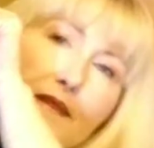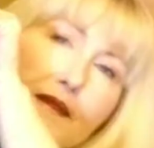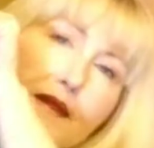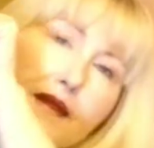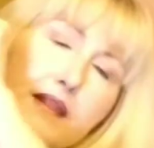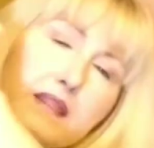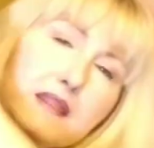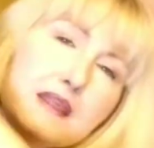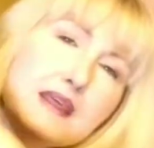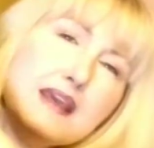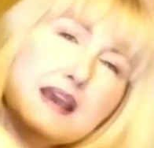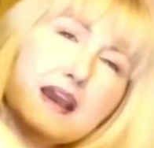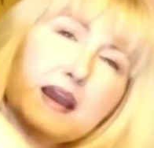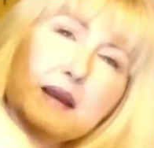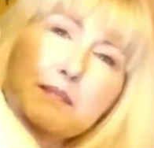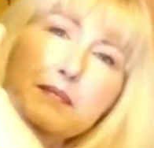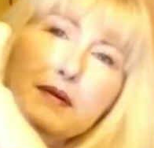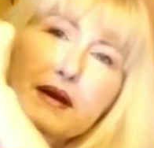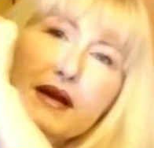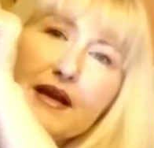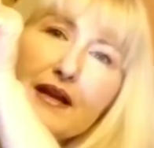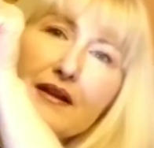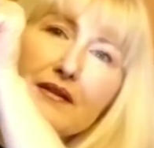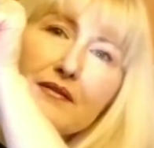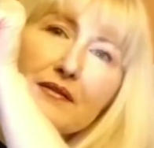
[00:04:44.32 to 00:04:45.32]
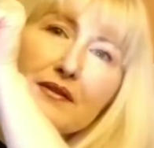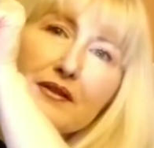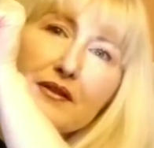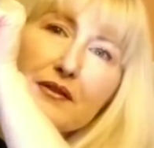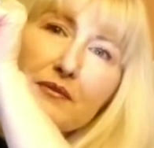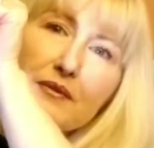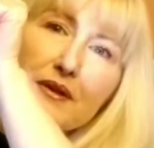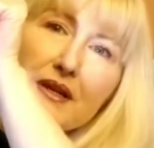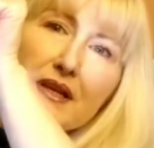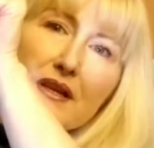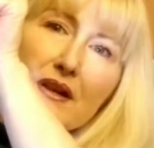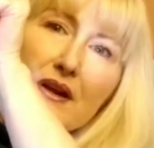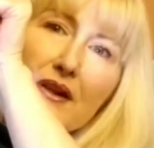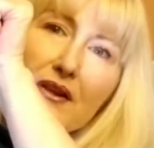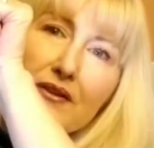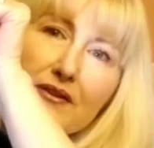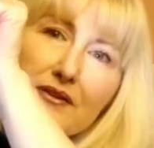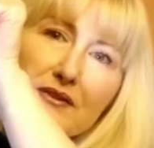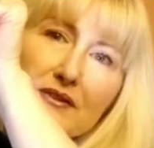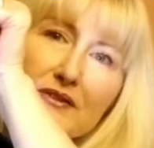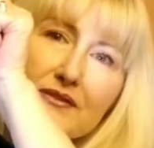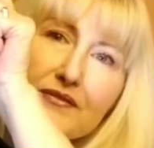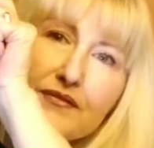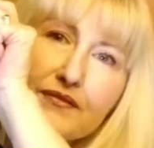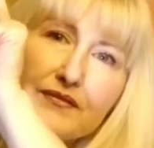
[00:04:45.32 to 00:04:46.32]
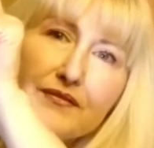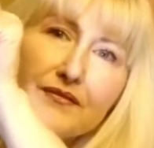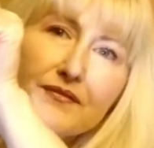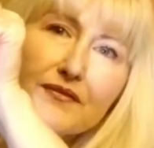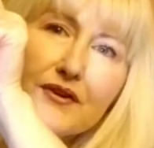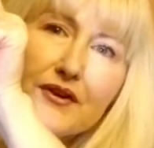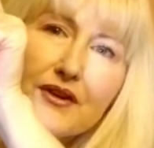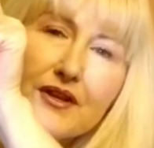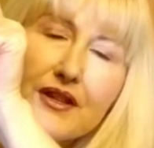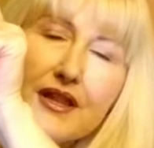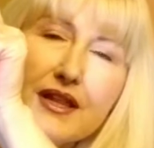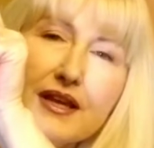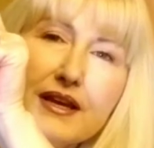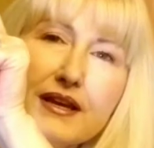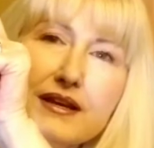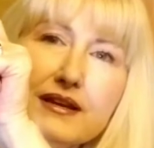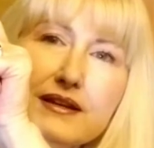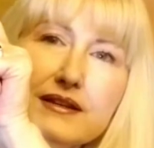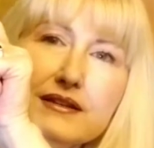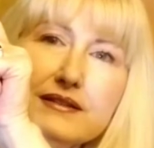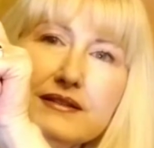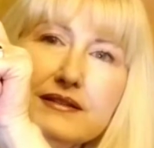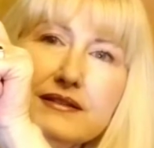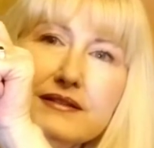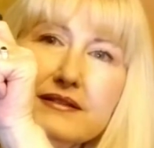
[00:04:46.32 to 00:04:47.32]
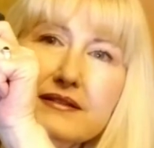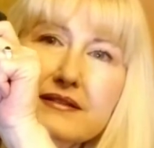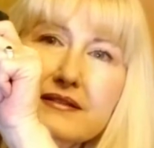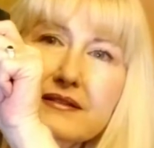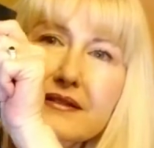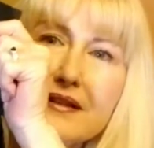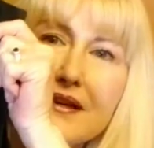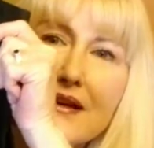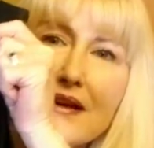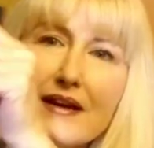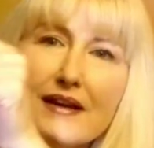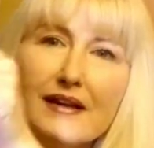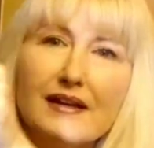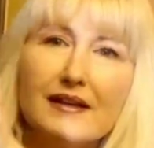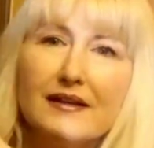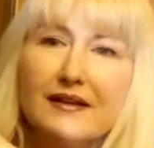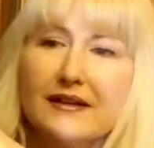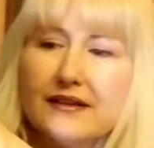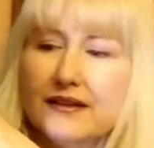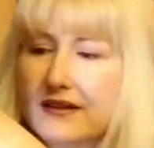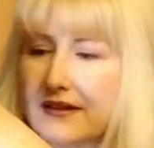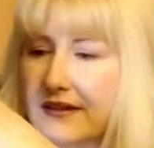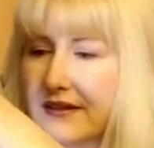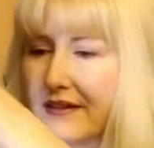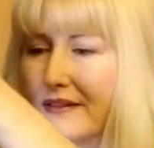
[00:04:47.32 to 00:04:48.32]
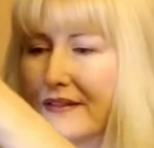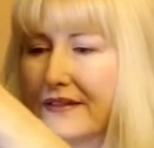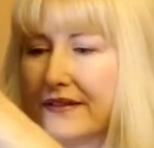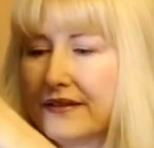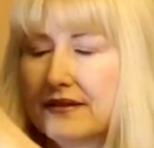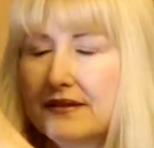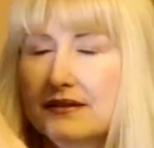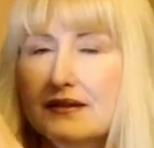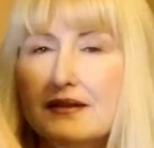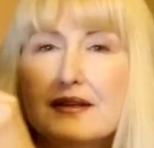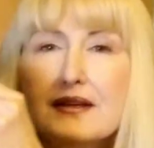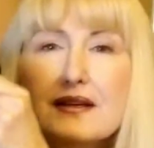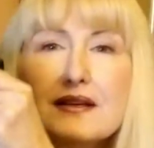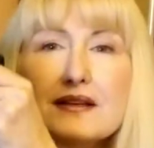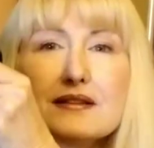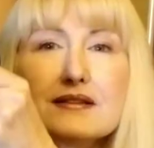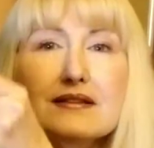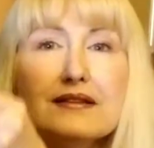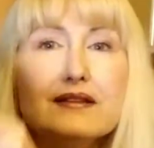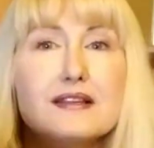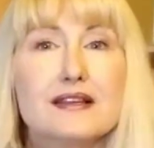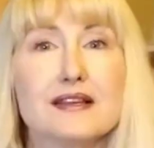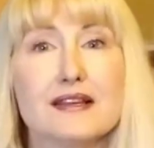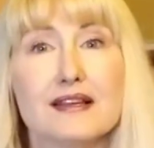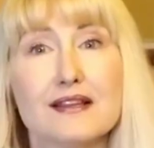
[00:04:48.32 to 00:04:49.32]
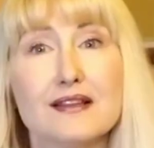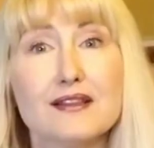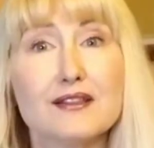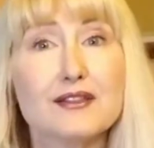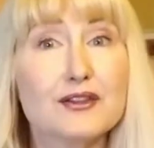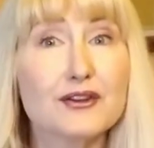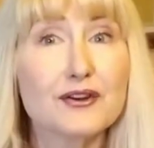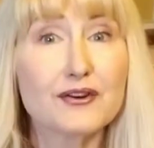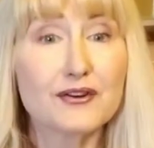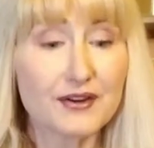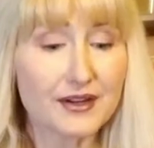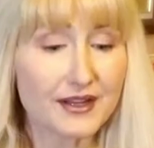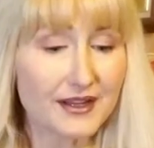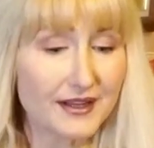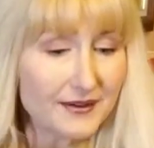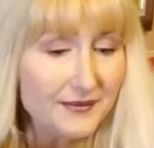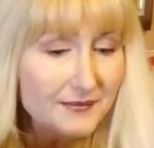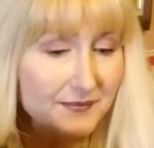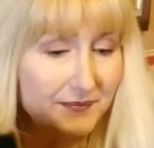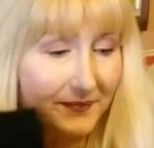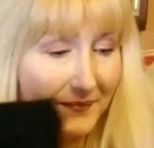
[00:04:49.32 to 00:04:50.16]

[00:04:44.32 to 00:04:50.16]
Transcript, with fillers: I think I paid $3 for this. I could easily get 30